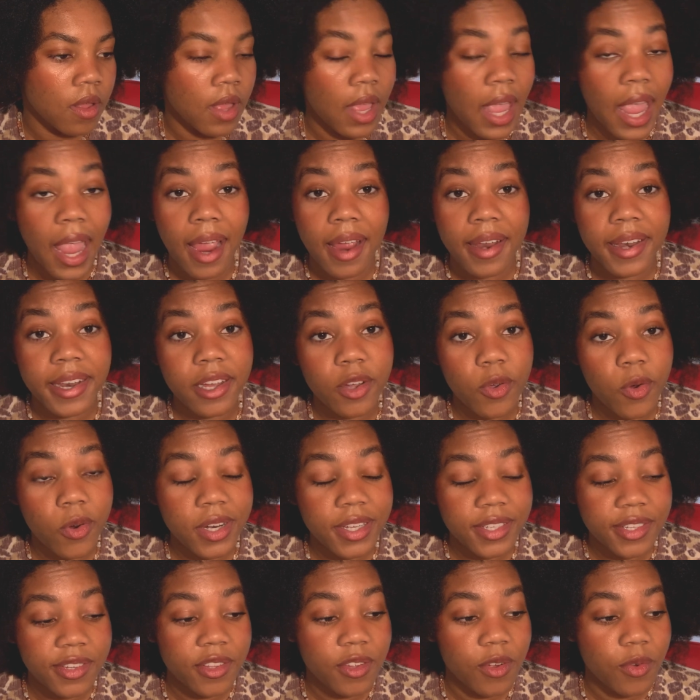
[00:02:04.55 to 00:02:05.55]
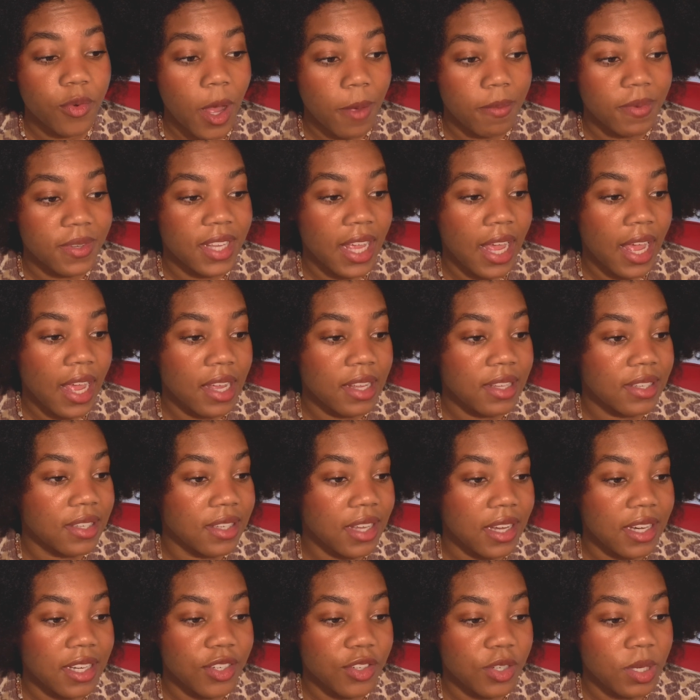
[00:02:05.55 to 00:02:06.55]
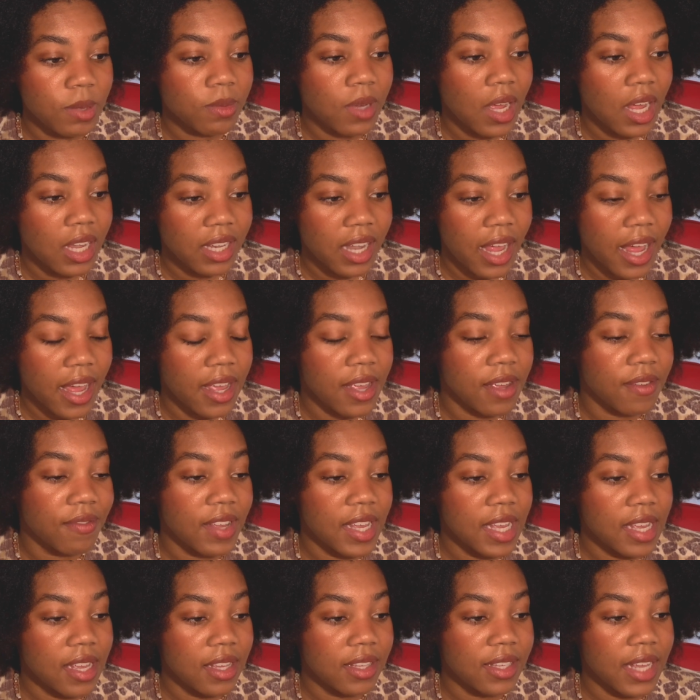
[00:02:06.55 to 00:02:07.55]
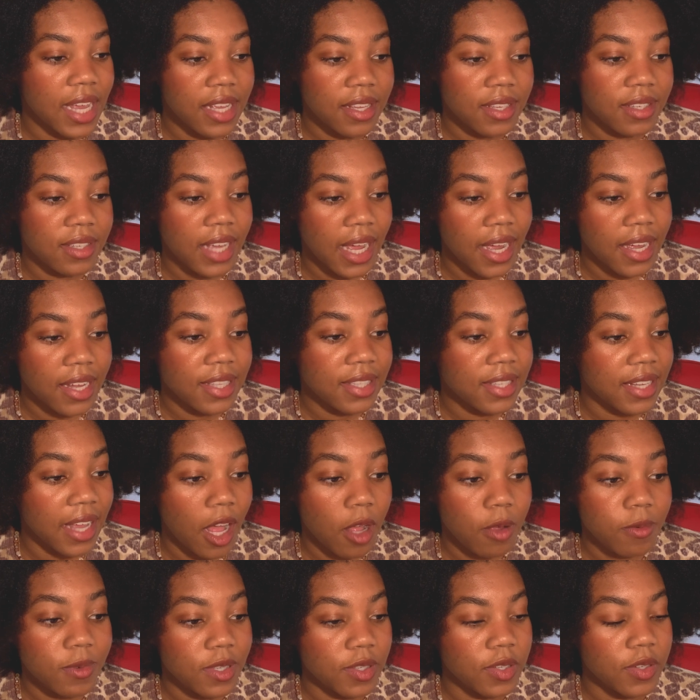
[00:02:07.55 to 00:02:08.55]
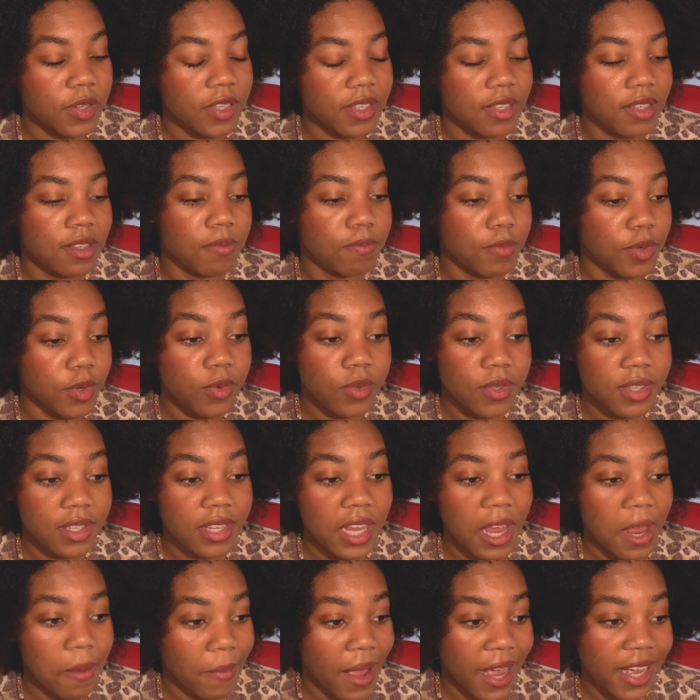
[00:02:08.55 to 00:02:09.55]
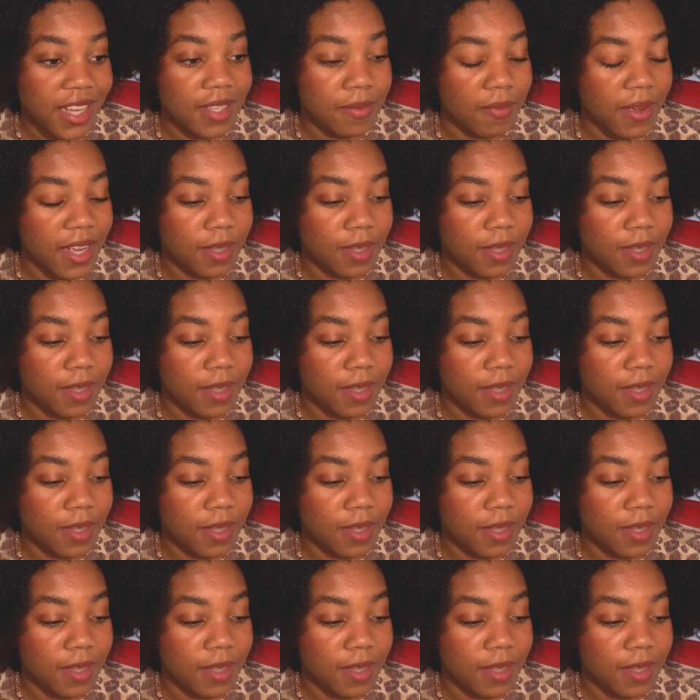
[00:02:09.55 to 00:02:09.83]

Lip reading: And according to their website, Studystream.Live is a site to help students boost and maximize